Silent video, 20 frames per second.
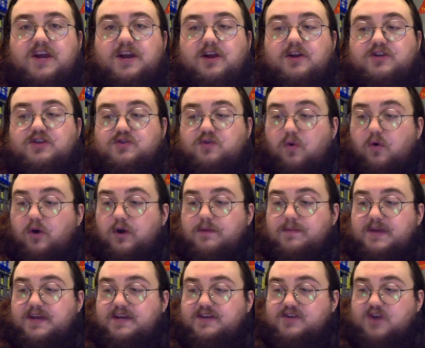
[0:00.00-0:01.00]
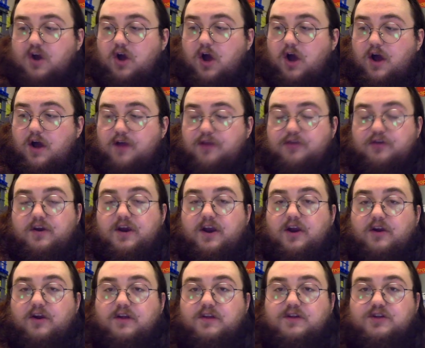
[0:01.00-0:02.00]
in our story because our author and
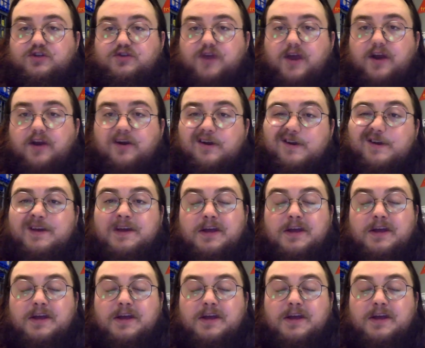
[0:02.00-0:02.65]
our illustrator